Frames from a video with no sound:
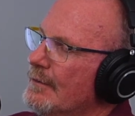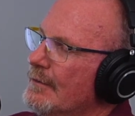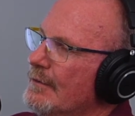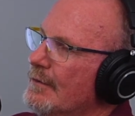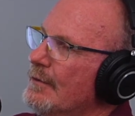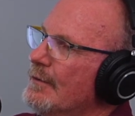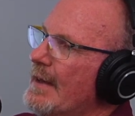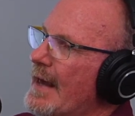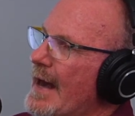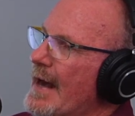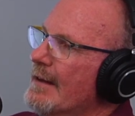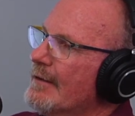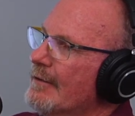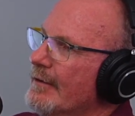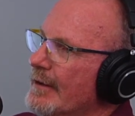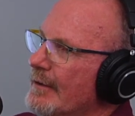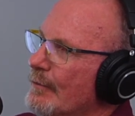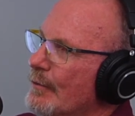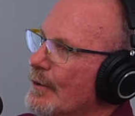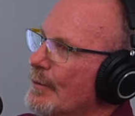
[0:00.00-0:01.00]
the
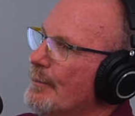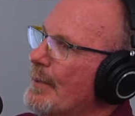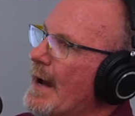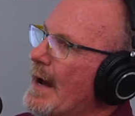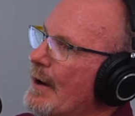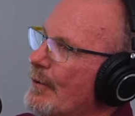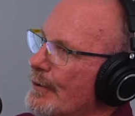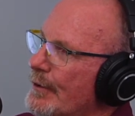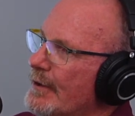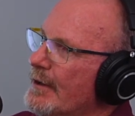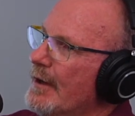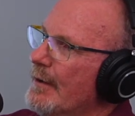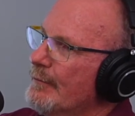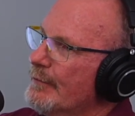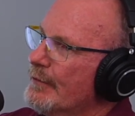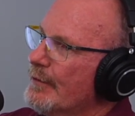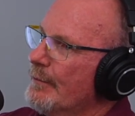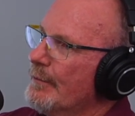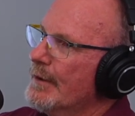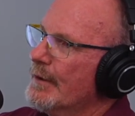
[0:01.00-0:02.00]
athlete, where power
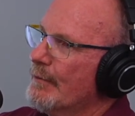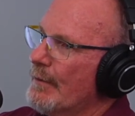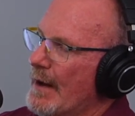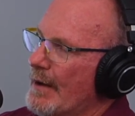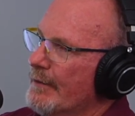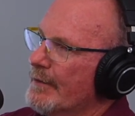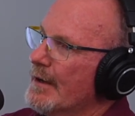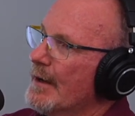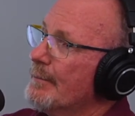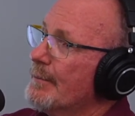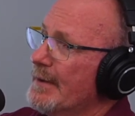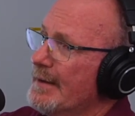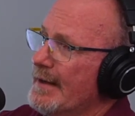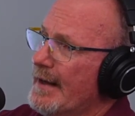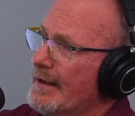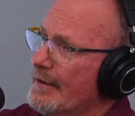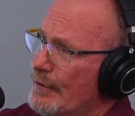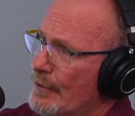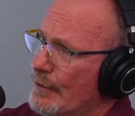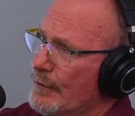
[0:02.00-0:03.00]
comes from the ground up and
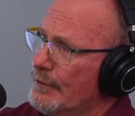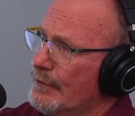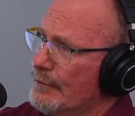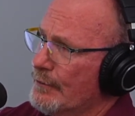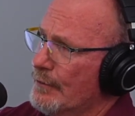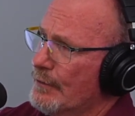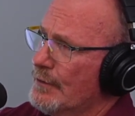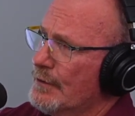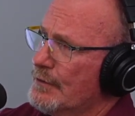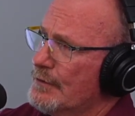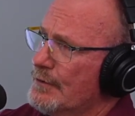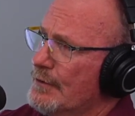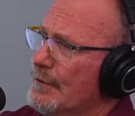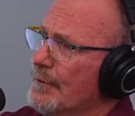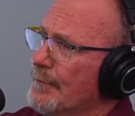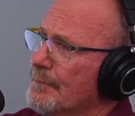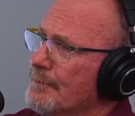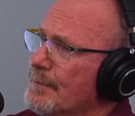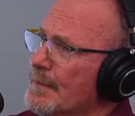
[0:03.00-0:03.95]
that goes through the shoe.